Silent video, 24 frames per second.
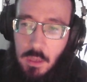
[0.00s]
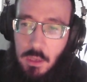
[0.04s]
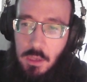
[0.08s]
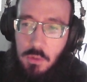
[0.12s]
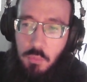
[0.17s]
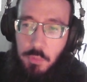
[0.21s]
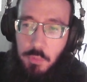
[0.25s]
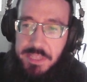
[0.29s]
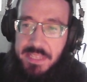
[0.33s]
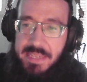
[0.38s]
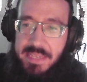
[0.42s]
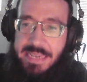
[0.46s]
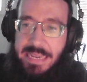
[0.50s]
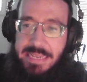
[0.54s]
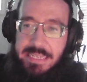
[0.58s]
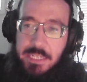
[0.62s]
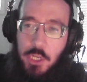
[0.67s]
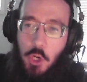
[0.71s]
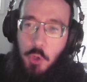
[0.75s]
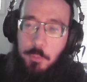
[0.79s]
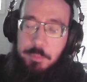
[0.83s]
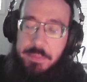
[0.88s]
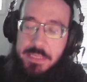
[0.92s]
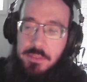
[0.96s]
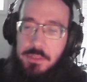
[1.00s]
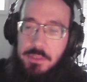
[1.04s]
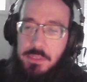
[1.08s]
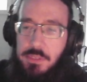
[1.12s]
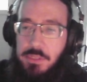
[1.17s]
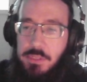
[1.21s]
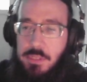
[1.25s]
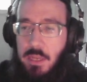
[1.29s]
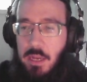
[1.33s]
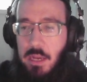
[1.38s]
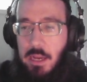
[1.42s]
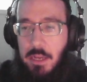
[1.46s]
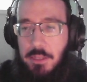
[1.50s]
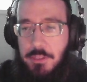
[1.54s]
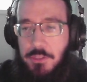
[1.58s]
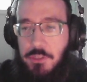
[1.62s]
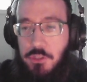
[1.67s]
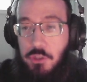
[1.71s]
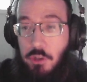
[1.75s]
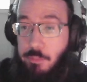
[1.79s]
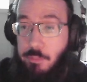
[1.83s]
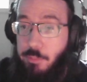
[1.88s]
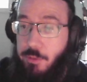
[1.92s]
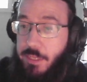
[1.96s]
When the gate opens,
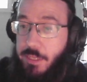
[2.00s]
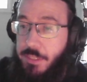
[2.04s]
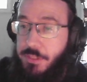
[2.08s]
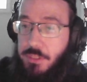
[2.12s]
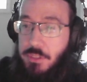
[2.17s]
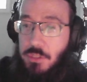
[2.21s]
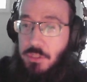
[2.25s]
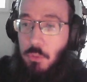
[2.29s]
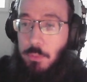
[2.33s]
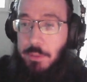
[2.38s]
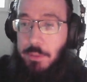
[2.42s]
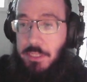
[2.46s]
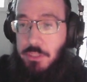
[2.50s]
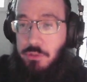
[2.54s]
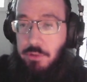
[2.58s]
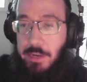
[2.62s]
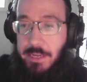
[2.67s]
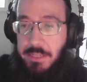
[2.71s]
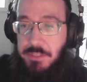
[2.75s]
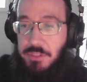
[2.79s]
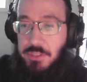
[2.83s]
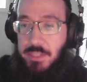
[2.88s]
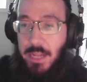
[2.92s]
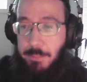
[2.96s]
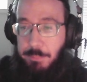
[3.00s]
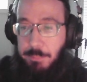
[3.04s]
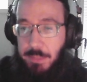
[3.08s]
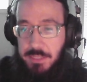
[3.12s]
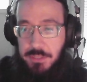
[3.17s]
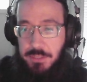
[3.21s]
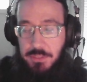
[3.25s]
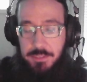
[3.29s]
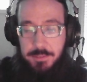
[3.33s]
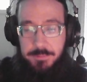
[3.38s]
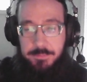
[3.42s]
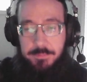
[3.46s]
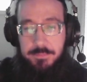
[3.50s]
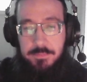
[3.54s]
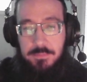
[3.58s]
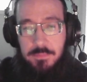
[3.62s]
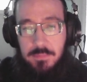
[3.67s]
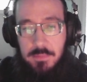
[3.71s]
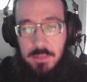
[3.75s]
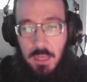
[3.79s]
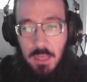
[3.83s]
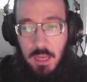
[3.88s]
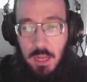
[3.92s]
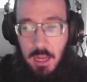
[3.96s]
Cerberus is going to try to stop us,
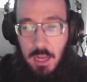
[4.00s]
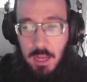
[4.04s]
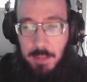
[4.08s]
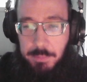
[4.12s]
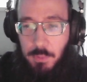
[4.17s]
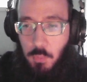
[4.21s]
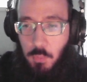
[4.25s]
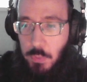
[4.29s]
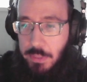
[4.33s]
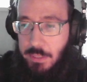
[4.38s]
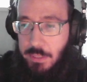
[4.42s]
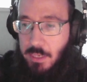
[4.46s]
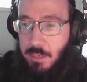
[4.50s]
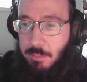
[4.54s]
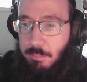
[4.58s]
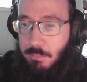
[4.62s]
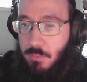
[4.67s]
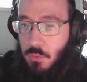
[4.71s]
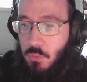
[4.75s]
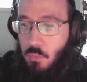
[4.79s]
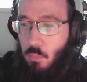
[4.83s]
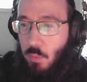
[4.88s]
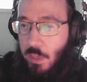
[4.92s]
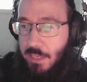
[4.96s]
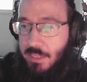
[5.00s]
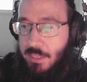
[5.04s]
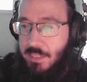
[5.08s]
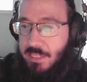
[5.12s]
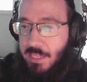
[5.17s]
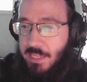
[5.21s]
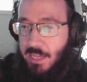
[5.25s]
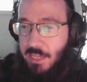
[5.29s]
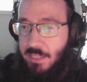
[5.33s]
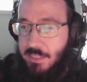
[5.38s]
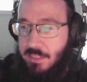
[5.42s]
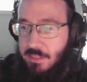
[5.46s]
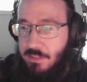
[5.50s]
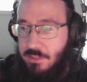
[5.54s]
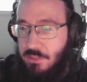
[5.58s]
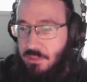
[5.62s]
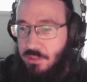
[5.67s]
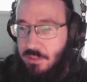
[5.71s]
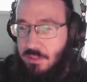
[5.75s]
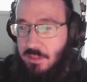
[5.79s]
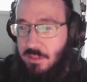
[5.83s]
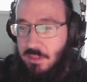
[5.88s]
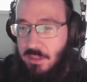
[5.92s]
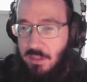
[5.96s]
but we're going to moonwalk into
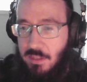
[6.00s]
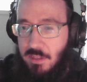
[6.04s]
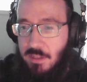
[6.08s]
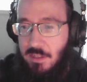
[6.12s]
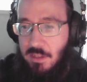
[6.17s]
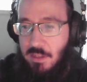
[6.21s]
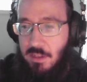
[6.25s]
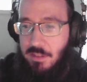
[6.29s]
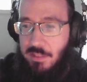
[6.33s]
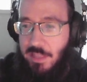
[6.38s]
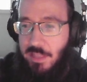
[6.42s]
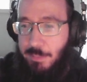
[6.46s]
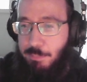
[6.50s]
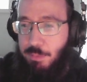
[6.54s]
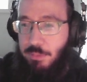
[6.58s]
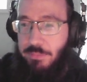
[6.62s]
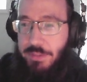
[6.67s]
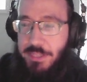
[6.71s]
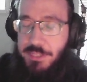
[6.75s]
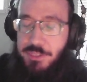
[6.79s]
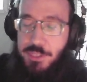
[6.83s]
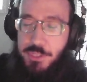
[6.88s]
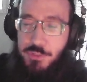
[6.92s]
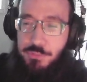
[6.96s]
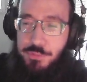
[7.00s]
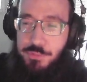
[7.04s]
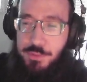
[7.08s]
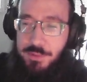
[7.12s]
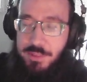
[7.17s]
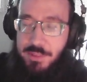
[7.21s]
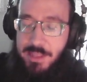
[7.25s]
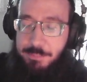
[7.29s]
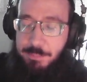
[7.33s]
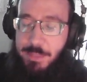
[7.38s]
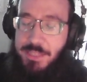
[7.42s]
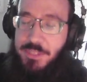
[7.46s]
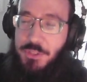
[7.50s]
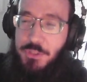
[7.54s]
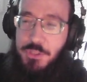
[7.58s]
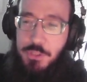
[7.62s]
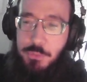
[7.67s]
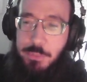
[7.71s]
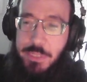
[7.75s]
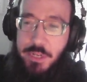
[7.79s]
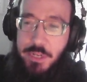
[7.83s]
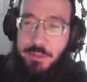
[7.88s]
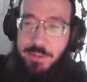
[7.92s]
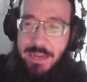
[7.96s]
Hades, and that prevents us from, that makes it
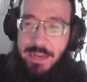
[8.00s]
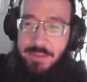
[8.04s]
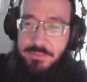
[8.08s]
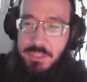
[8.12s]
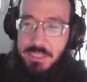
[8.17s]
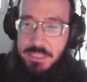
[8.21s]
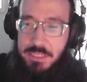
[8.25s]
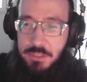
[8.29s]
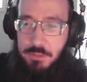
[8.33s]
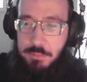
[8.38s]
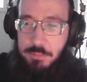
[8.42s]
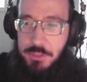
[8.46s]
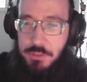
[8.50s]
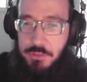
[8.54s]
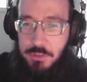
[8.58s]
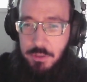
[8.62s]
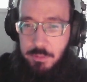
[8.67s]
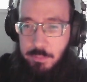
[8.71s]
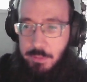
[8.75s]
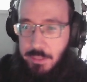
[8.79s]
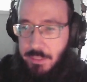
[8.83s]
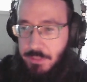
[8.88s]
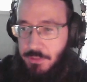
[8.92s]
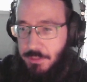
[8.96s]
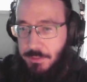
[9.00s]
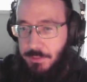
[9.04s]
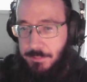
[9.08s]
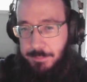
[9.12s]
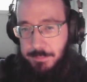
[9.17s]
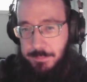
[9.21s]
so we don't have to deal with Cerberus.